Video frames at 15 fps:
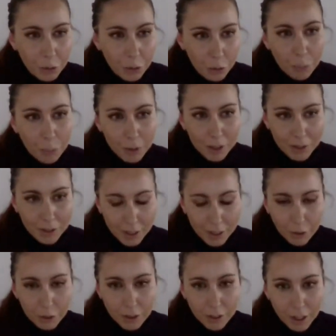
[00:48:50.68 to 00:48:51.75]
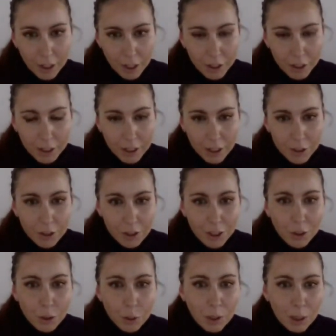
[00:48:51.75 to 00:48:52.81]
The European security architecture
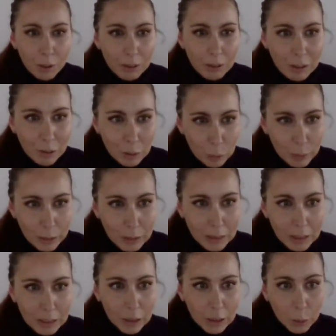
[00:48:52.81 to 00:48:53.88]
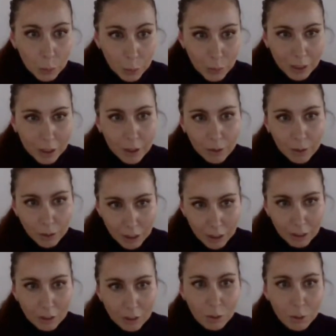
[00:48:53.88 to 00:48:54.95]
in 2020 could,
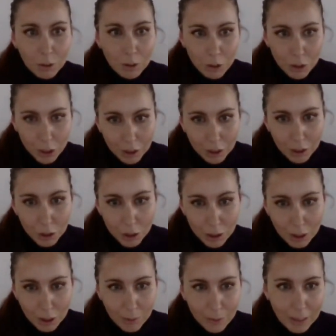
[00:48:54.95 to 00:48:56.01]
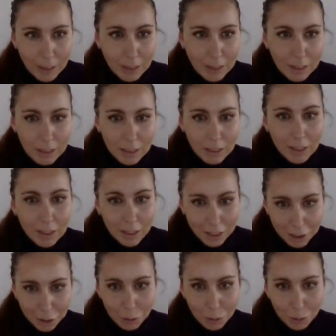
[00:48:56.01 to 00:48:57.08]
according to the challenges it faces
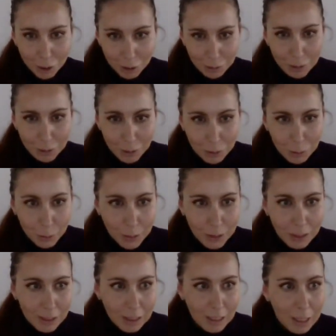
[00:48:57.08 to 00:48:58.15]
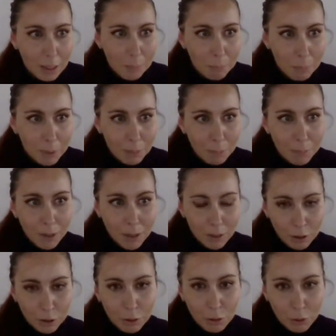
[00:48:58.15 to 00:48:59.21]
in 2020, be
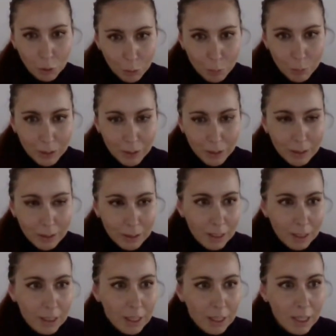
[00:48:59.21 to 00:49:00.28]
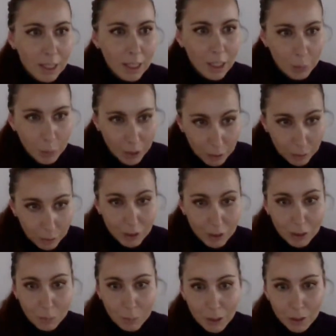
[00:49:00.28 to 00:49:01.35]
built on new pillars. One of
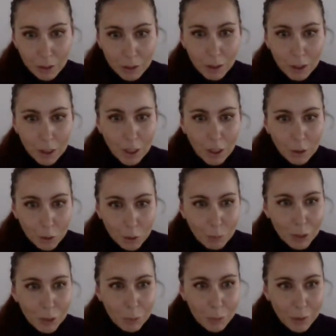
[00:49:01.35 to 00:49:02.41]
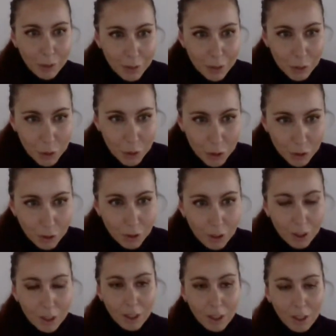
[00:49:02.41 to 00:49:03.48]
these pillars could be the prevention.